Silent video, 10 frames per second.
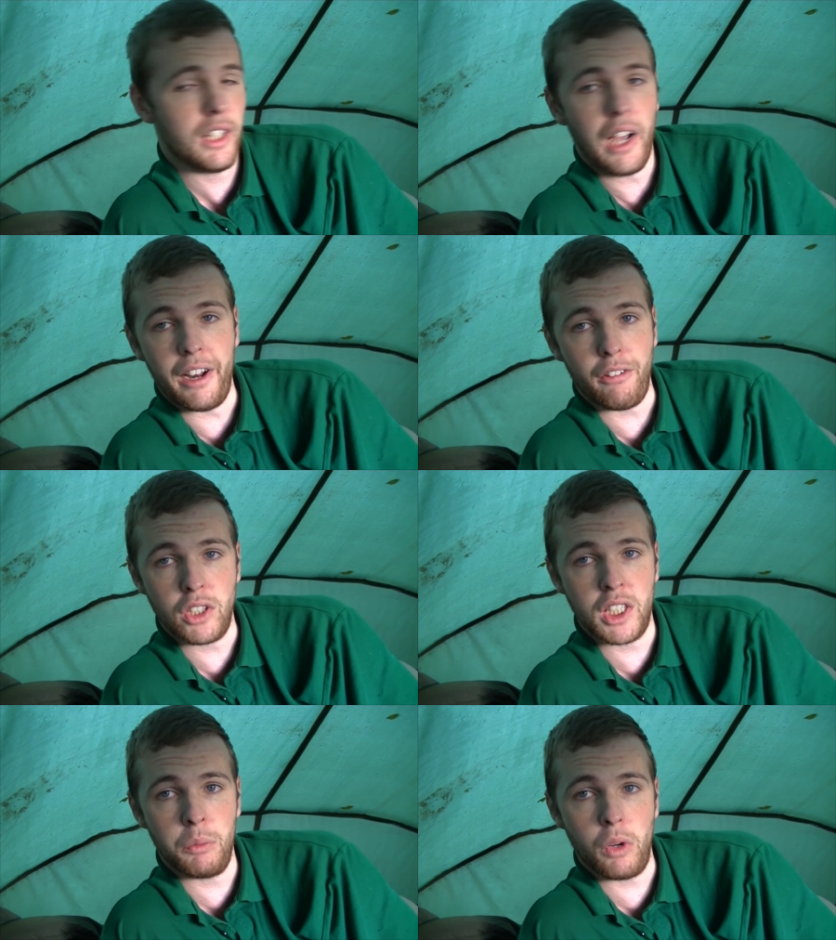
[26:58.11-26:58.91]
And after
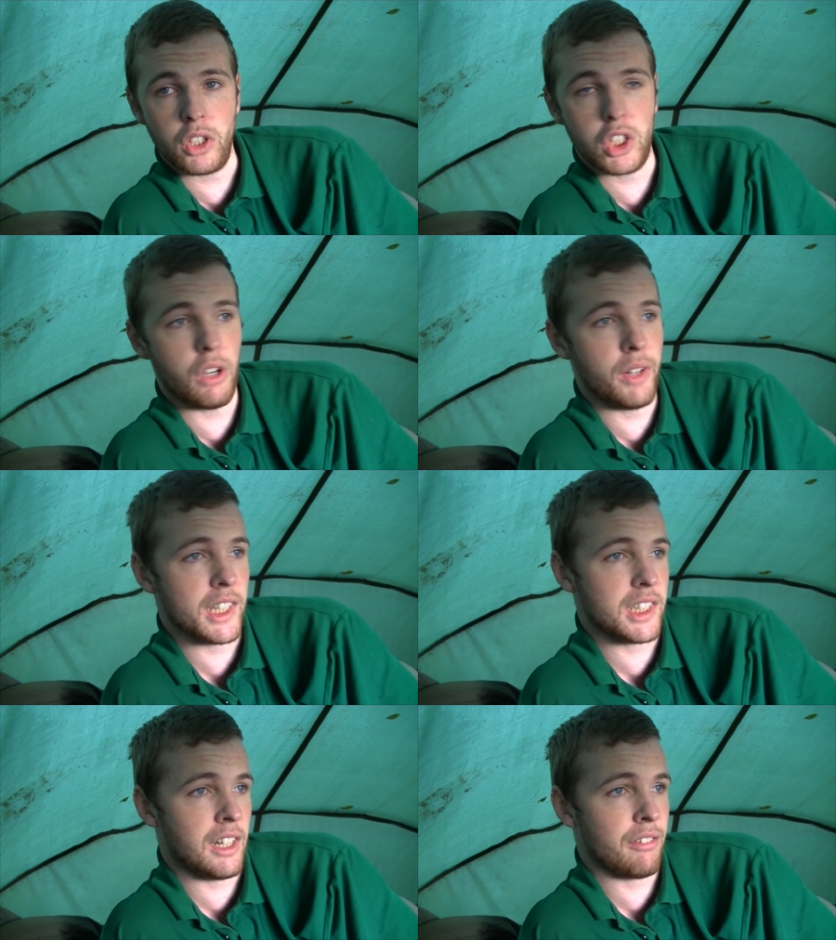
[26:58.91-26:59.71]
seeing one show
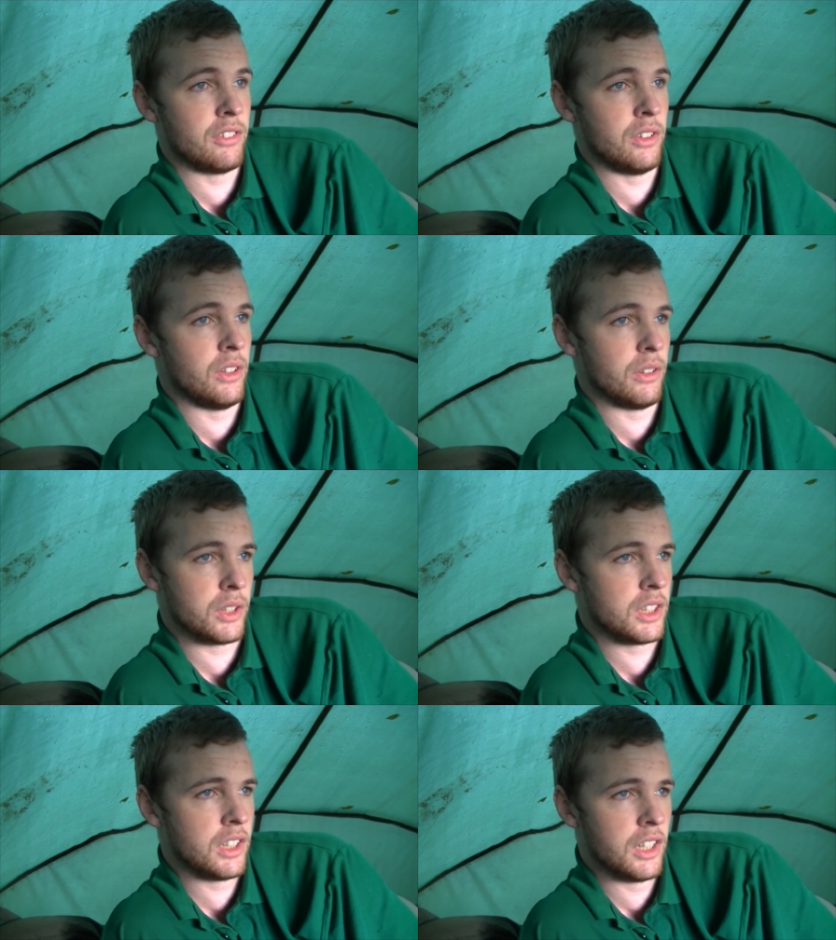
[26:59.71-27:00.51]
yesterday afternoon, I
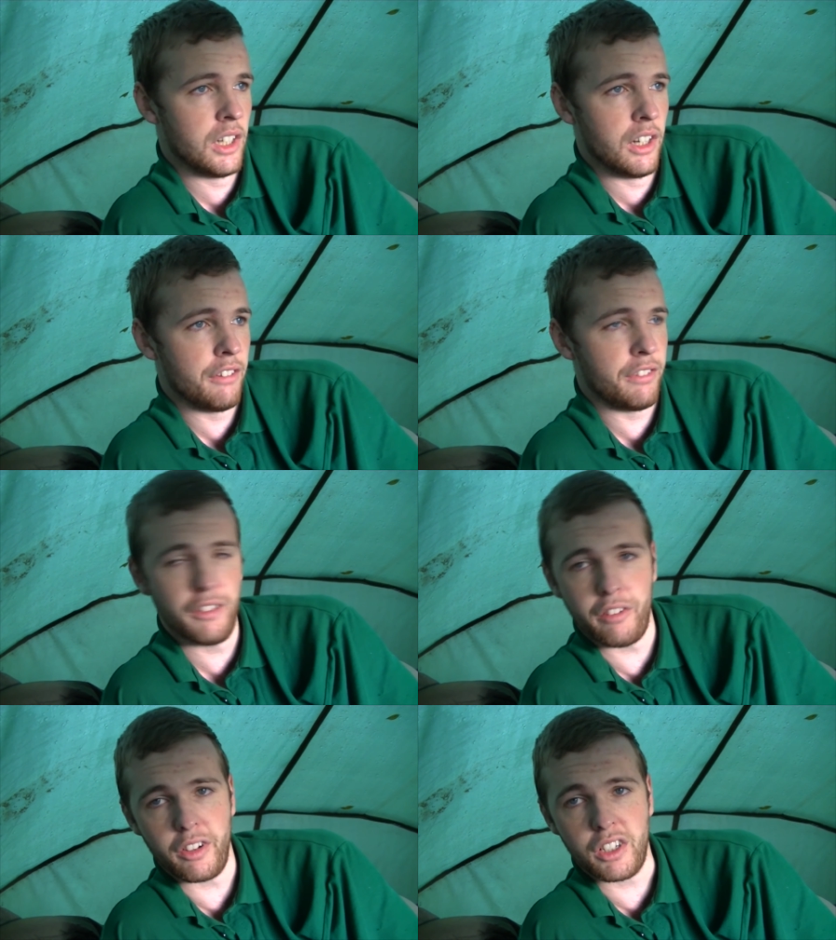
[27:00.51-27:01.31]
was
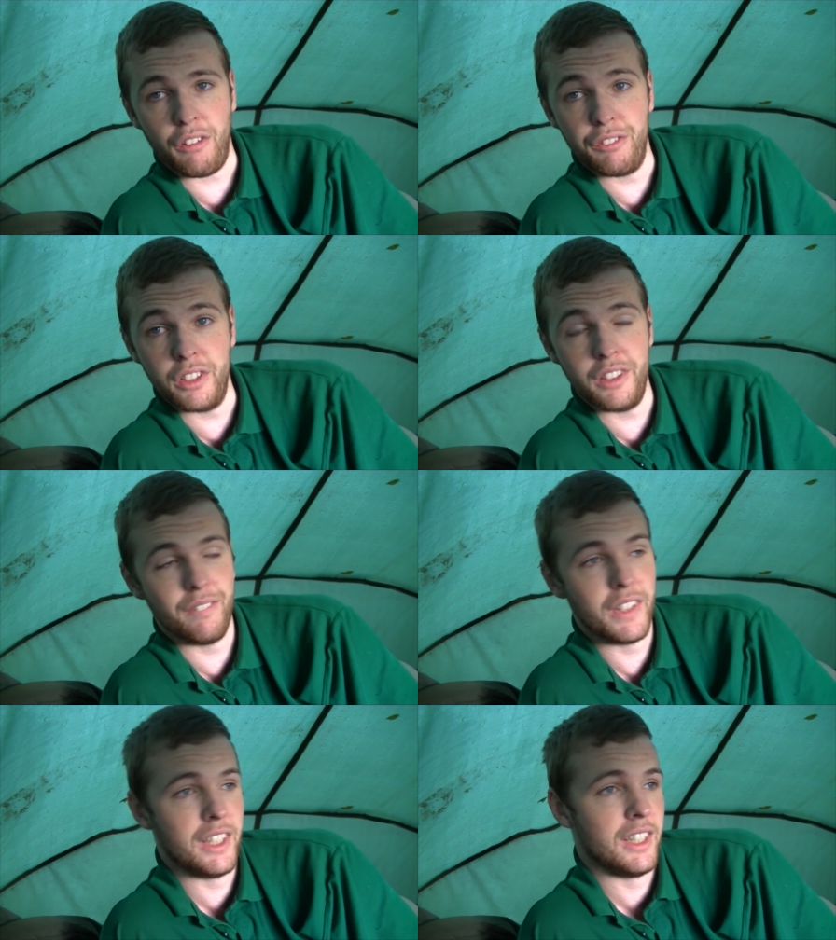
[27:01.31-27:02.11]
feeling very confident.
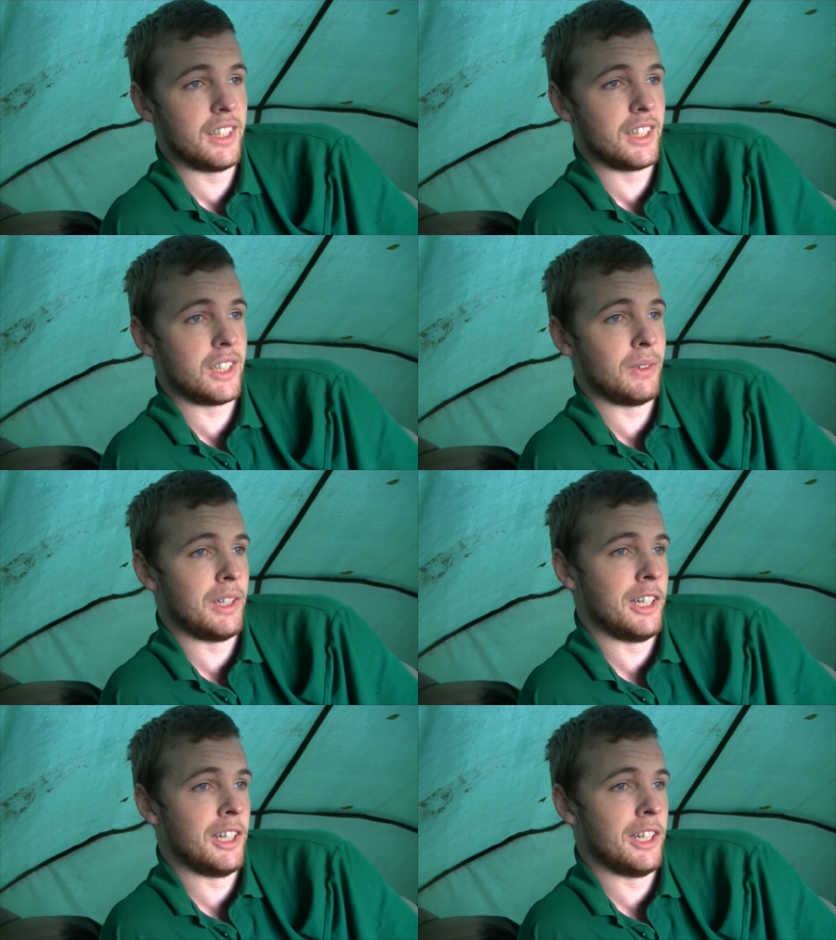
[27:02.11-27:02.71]
So